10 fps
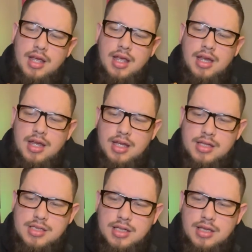It
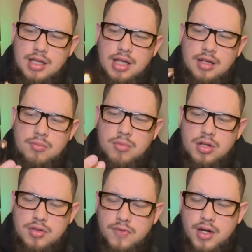is the
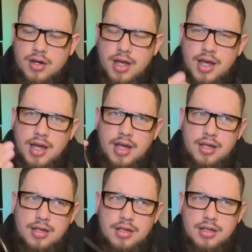Monteverde
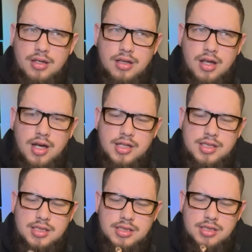
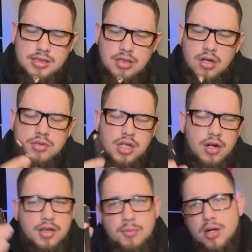Deluxe, no,
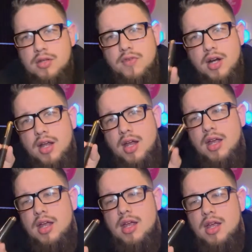sorry, the
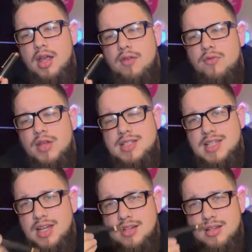Monteverde
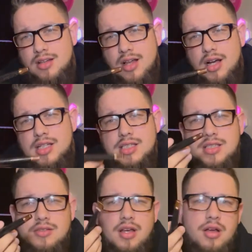Invencia
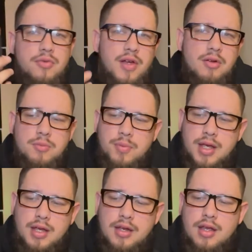Deluxe uh, fountain
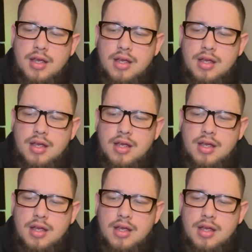pen.